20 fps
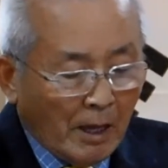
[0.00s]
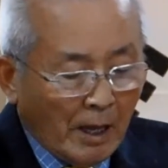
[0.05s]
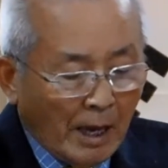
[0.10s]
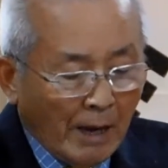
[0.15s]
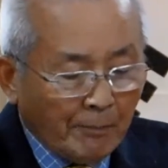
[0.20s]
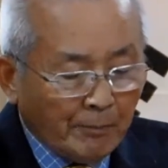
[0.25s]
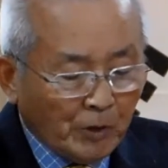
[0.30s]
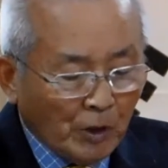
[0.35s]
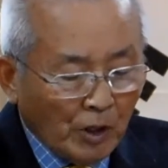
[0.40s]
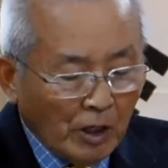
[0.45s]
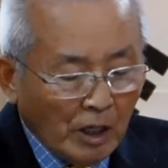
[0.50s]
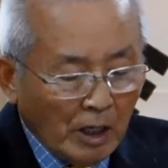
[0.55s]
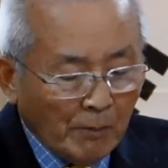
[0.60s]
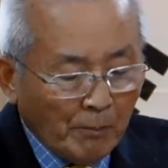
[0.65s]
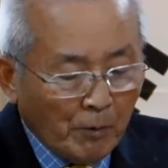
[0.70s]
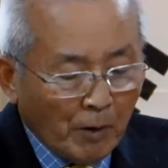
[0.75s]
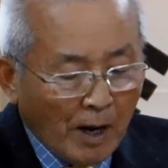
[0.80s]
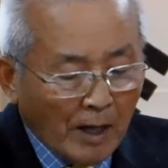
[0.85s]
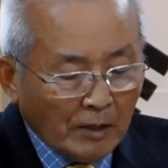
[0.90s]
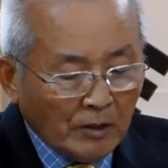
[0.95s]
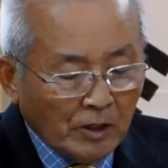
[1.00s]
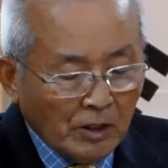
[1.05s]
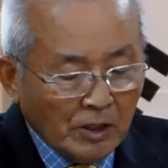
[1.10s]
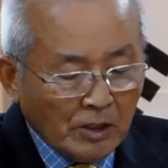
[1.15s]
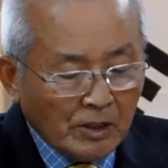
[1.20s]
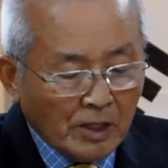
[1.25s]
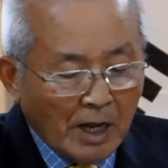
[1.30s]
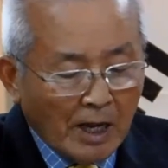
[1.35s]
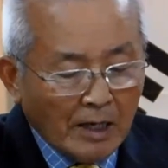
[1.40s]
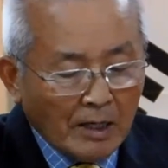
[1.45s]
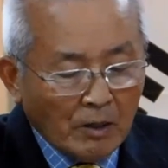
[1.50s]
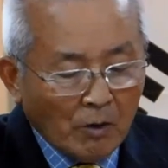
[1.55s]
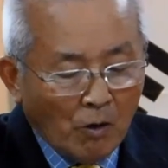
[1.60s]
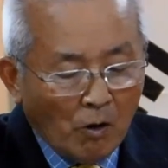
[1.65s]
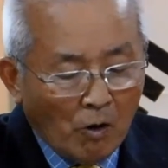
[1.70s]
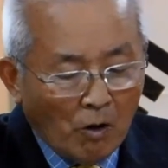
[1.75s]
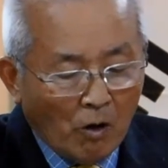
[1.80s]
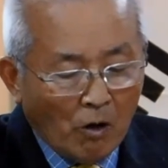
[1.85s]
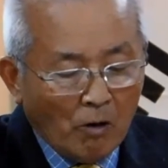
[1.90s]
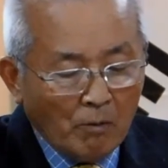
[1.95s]
After he brought his son
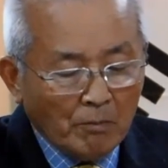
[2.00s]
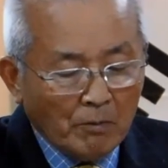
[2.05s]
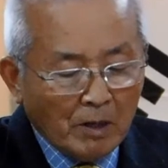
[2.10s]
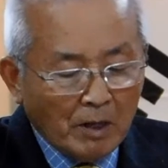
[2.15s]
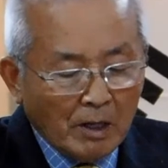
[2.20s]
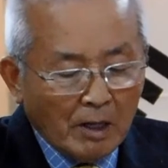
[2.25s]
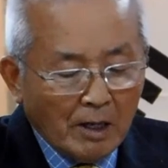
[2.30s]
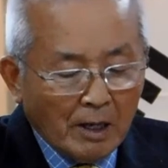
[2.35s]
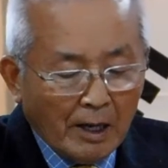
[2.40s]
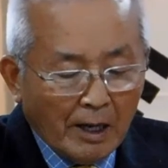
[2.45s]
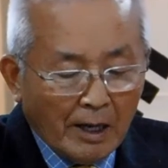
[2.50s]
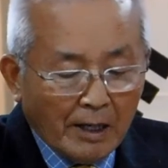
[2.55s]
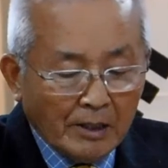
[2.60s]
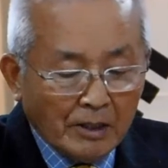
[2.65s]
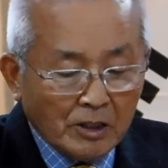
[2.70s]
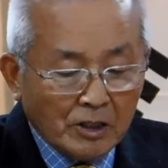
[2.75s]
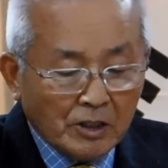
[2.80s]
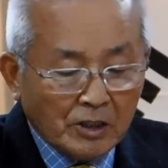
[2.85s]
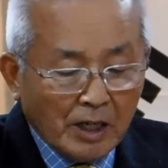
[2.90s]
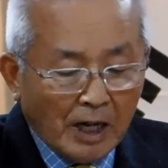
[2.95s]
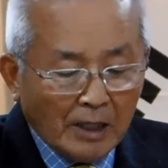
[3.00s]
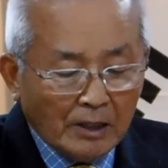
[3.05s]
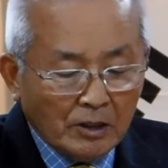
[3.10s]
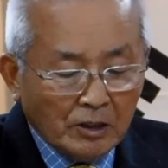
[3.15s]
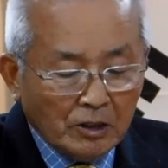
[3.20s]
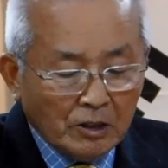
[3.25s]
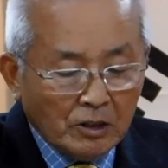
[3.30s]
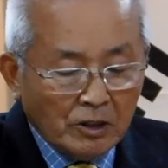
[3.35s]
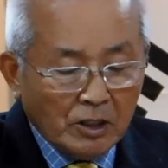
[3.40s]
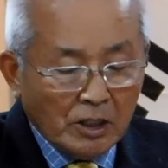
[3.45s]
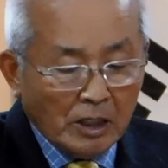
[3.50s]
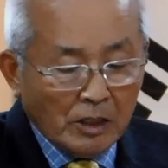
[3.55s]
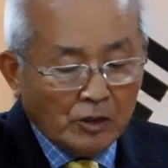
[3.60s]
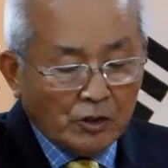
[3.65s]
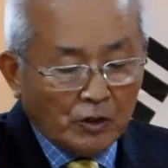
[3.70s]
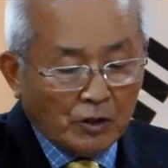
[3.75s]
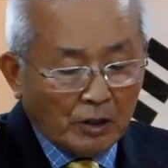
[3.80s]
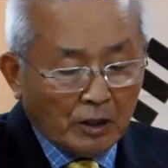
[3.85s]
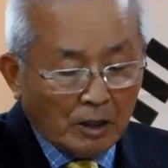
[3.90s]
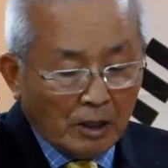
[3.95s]
home and started
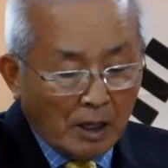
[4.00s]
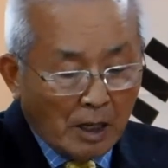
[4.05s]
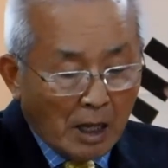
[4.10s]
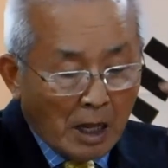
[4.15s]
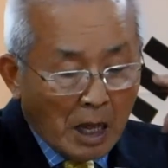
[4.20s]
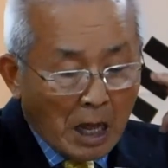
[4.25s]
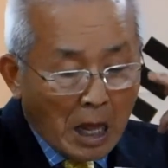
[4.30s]
teaching,